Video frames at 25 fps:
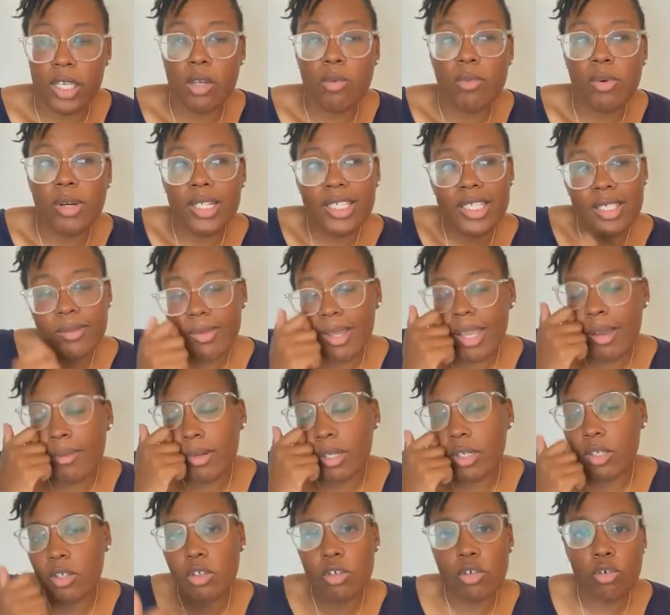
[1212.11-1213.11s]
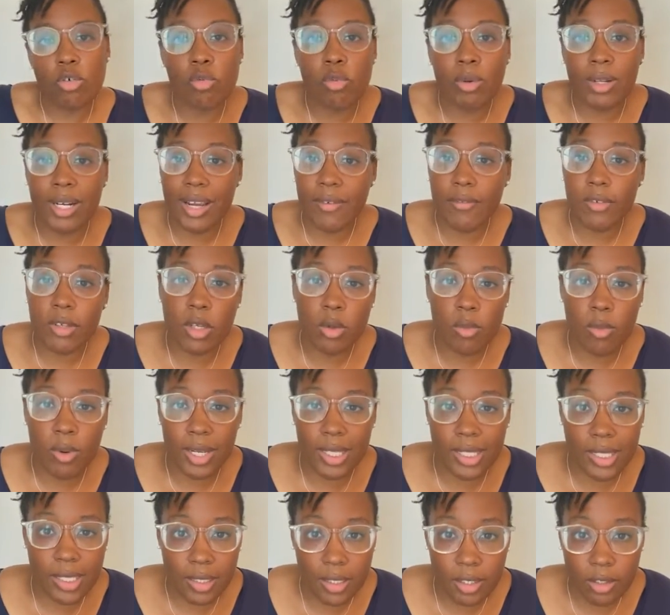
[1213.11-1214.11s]
You wanted to be able to do whatever you
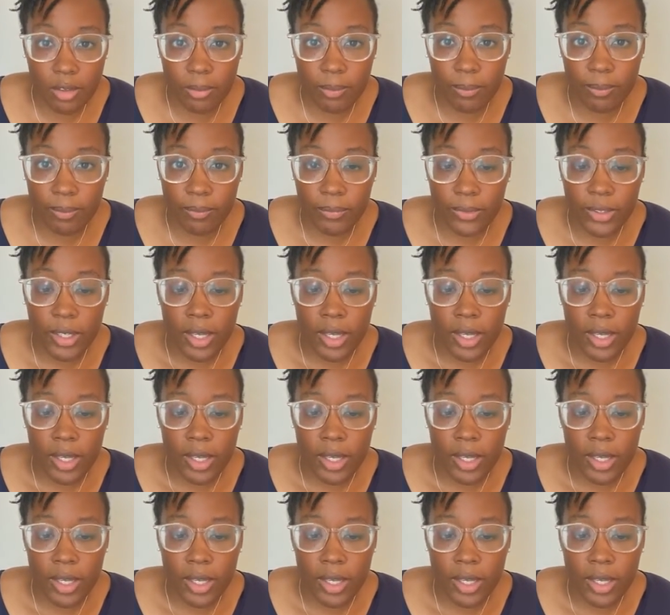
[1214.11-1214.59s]
wanted to do